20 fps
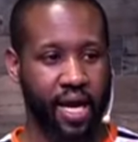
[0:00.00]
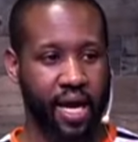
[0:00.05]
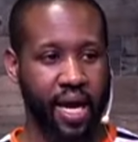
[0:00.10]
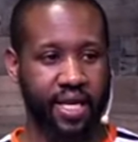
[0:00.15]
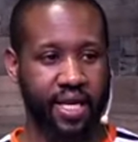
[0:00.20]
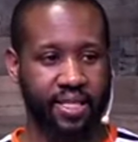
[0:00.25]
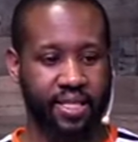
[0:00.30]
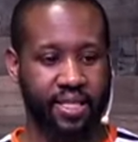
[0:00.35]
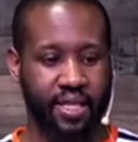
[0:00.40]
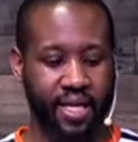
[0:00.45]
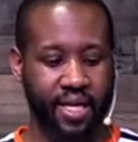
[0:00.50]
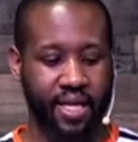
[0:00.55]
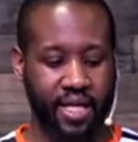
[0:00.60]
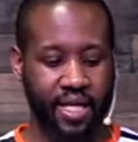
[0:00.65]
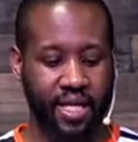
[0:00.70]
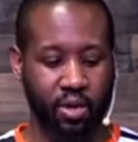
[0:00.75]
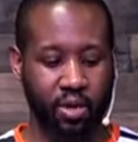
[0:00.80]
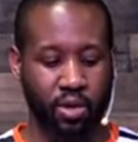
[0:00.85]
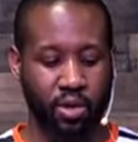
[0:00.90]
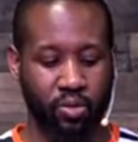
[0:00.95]
And it says
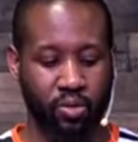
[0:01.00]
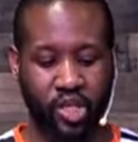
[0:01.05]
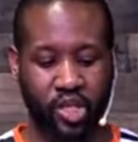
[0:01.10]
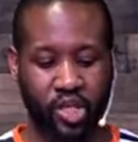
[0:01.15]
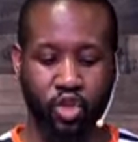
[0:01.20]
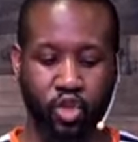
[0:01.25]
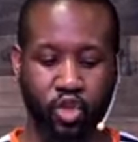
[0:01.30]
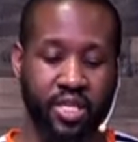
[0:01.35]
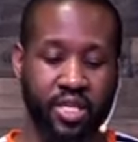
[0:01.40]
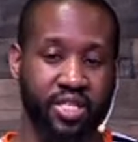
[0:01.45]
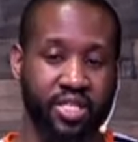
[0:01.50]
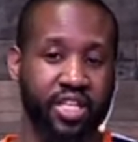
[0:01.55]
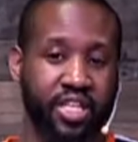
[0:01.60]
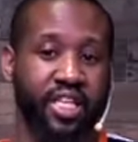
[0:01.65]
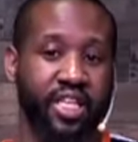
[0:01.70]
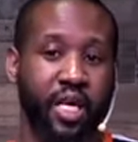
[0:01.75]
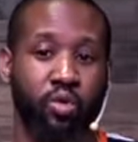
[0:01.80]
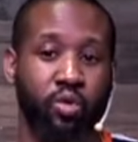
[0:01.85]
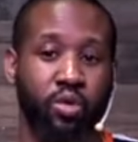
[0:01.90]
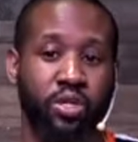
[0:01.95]
that there was a transition
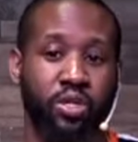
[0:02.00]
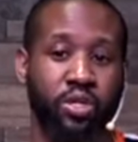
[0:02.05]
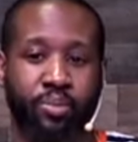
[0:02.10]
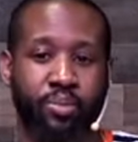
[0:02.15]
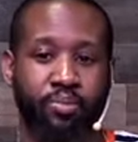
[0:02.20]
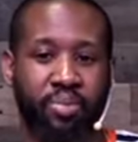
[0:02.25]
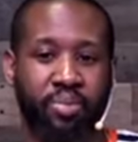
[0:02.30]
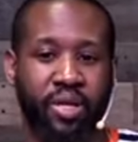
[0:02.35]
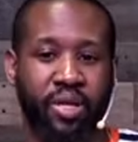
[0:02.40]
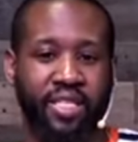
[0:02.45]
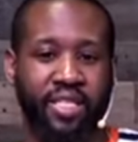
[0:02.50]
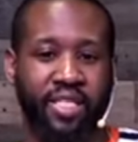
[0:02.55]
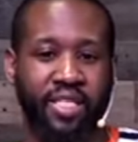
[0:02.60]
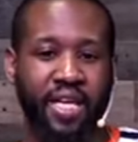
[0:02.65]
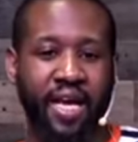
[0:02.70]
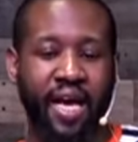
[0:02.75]
that was taking place.